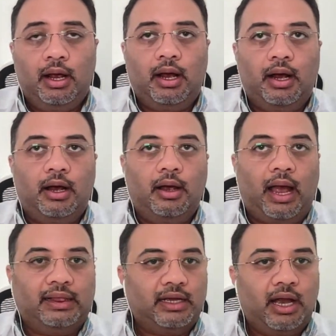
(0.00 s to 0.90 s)
uh,
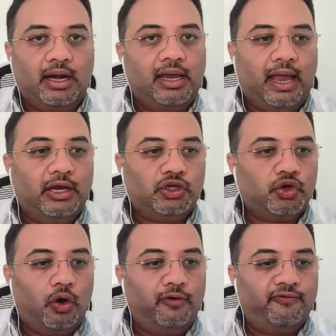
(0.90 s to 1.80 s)
at the cutting edge
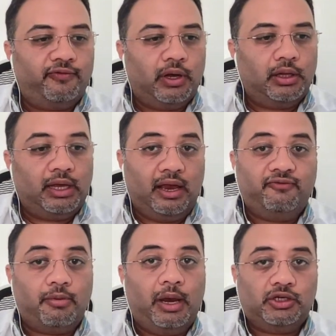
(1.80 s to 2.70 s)
of uh, the
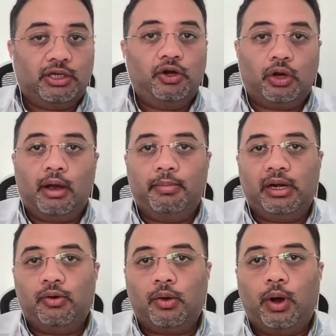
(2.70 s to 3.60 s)
information that your
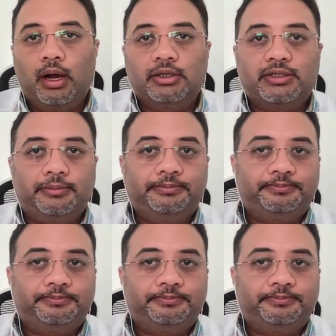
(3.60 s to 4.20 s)
company requires.